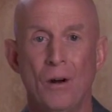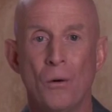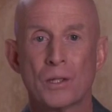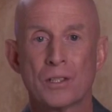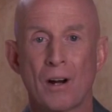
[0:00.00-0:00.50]

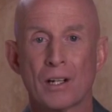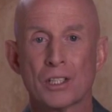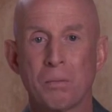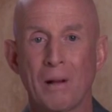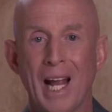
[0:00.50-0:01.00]
which are
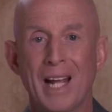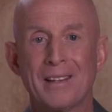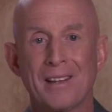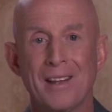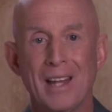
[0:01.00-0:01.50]
explained
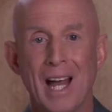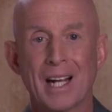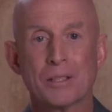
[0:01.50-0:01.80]
in the next